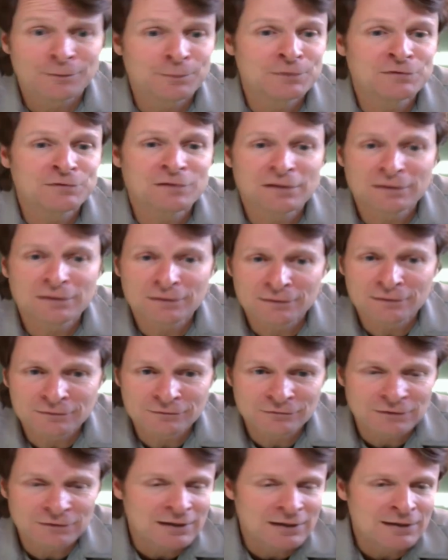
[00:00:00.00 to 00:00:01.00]
are we taking care
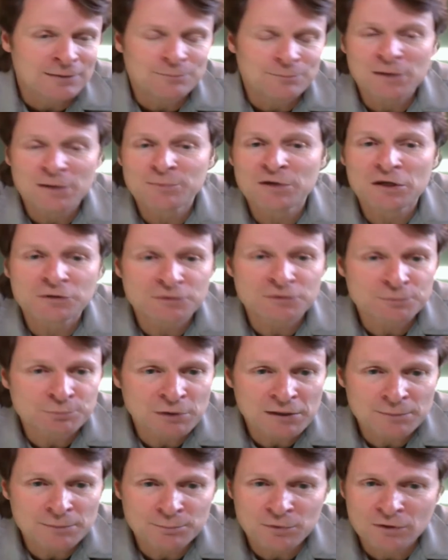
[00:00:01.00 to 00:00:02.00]
of maybe other
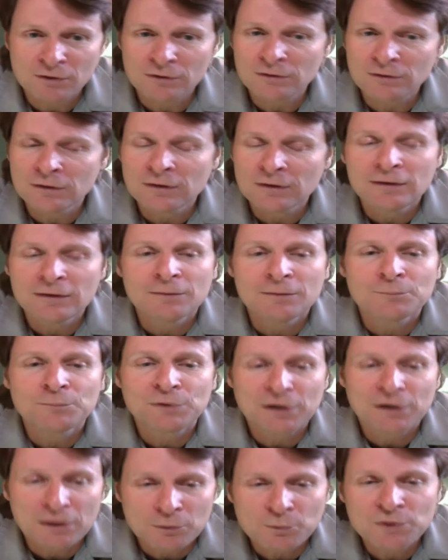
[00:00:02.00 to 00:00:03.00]
people
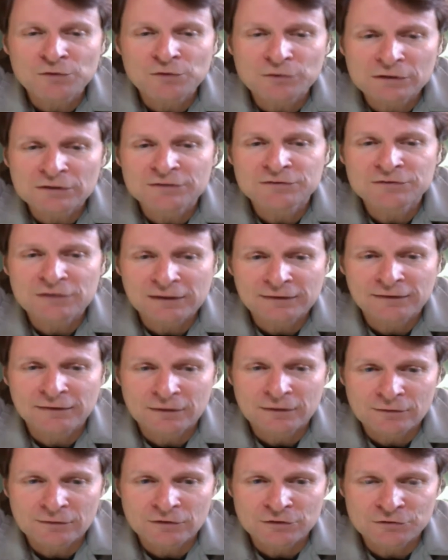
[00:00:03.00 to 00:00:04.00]
but are we really taking
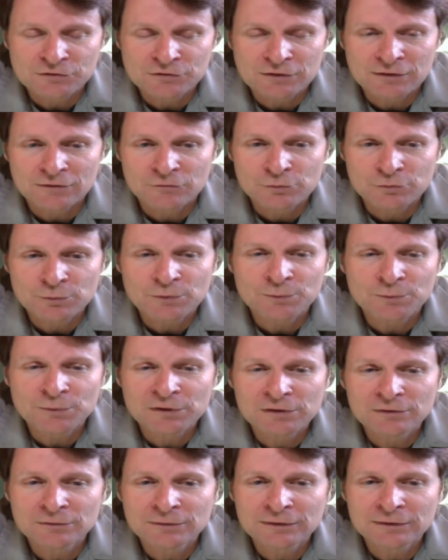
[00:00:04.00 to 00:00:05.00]
care of ourselves what are we
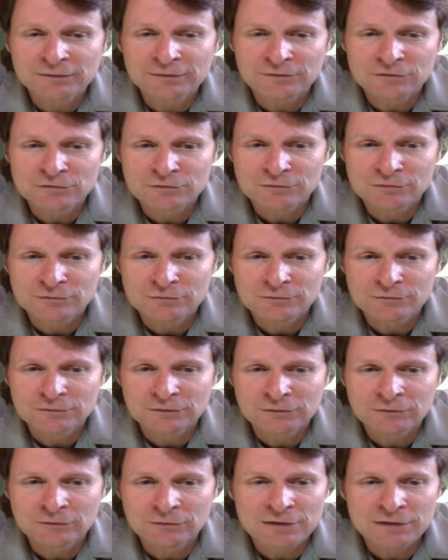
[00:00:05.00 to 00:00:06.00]
doing to
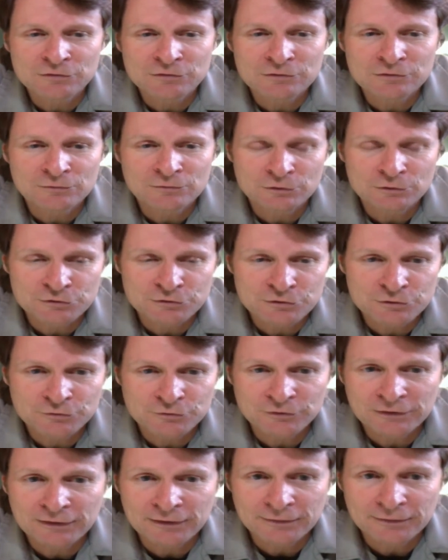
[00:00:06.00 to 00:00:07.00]
uh, rest and
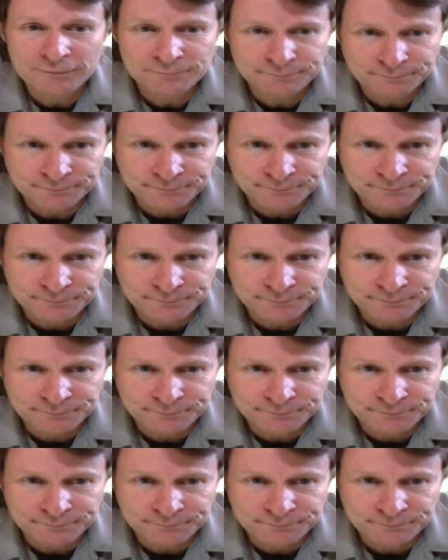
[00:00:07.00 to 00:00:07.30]
rejuvenate